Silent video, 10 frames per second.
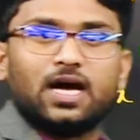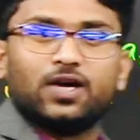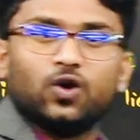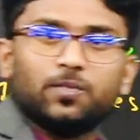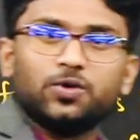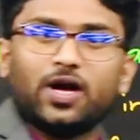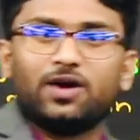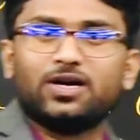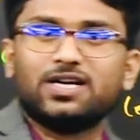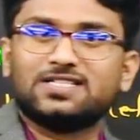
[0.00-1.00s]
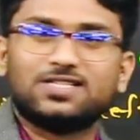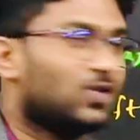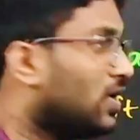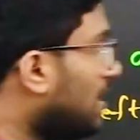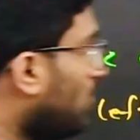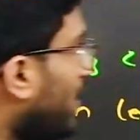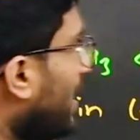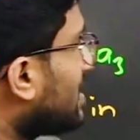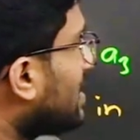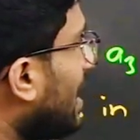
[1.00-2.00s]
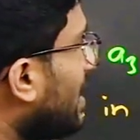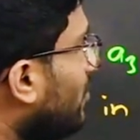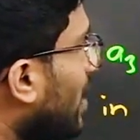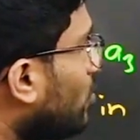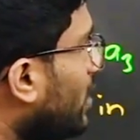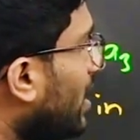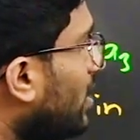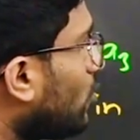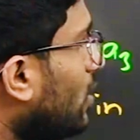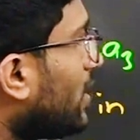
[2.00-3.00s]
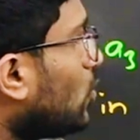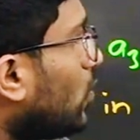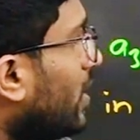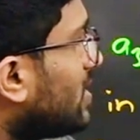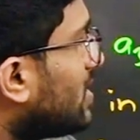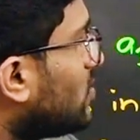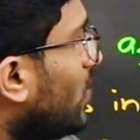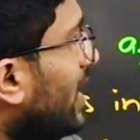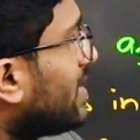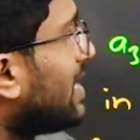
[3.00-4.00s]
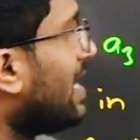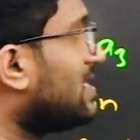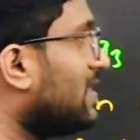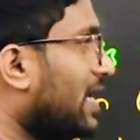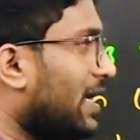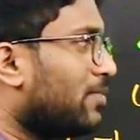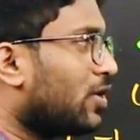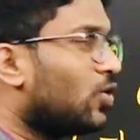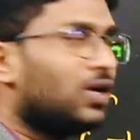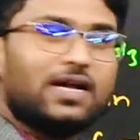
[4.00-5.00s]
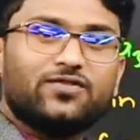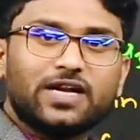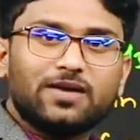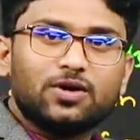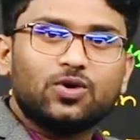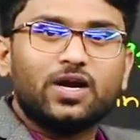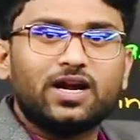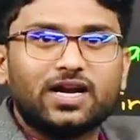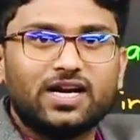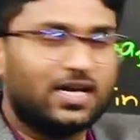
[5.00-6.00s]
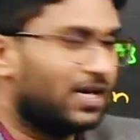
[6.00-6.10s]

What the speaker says: I hope you have understood. When x lies, we have taken only two cases, when x lies in the neighborhood, left neighborhood and right